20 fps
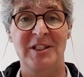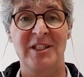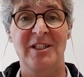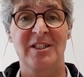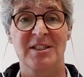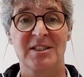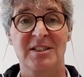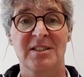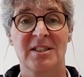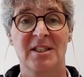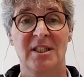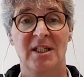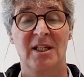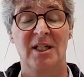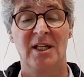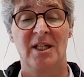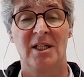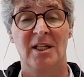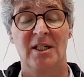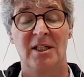years.
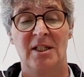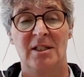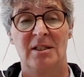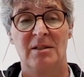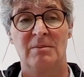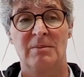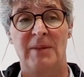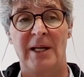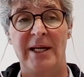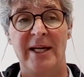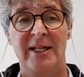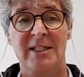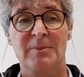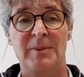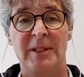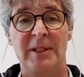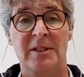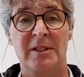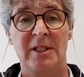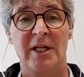My
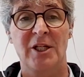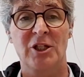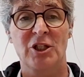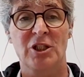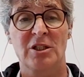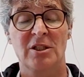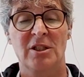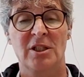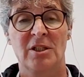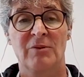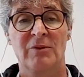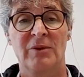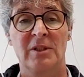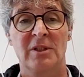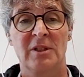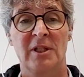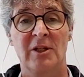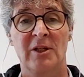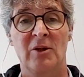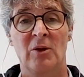expectation it
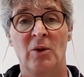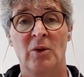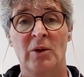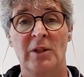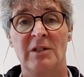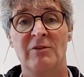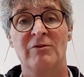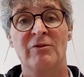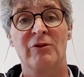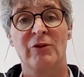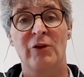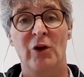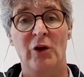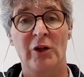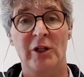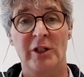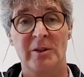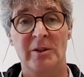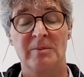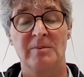will go even
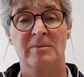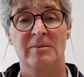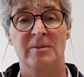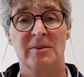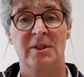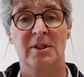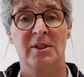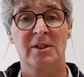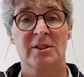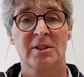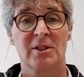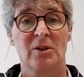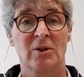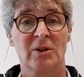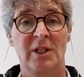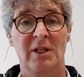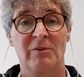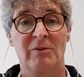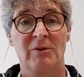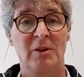further so
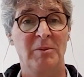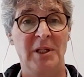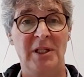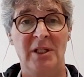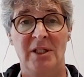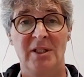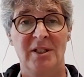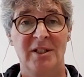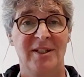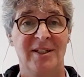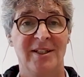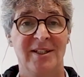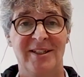there will be